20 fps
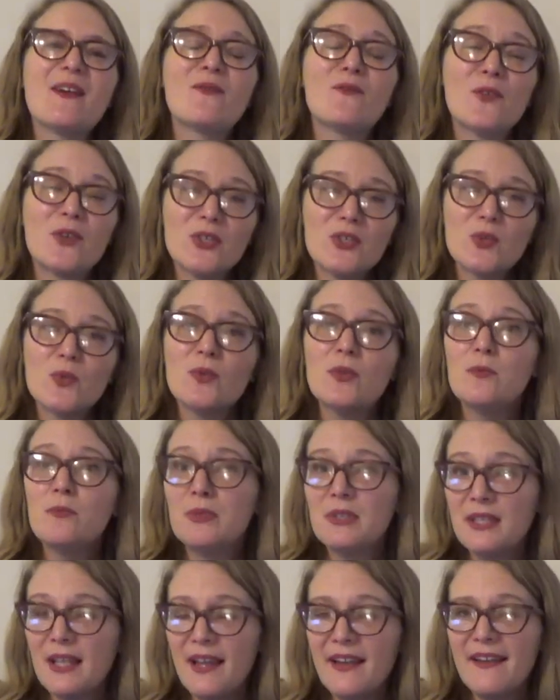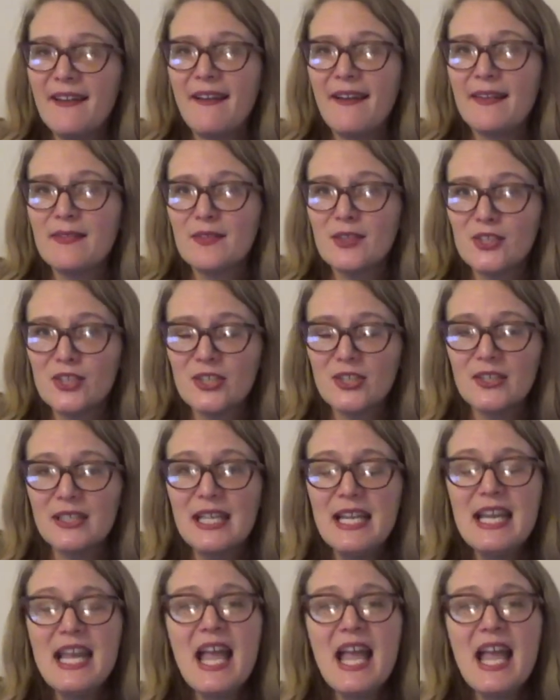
Virtual Play and Learn.